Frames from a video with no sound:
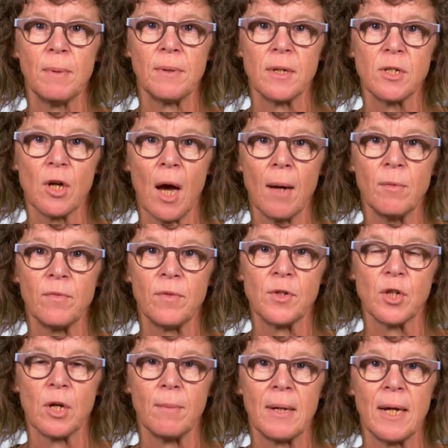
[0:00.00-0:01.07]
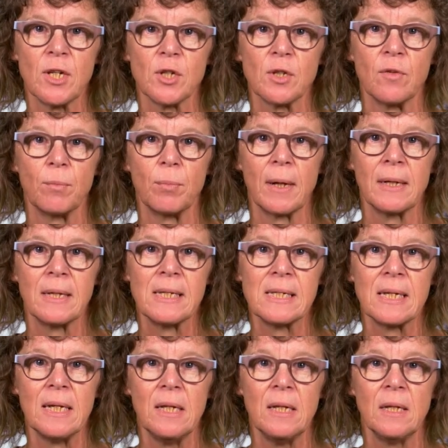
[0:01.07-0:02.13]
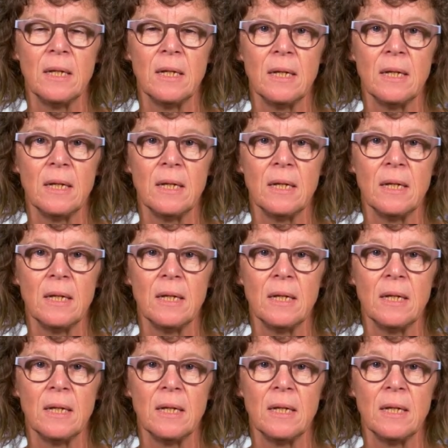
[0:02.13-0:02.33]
at the time of the termination of pregnancy,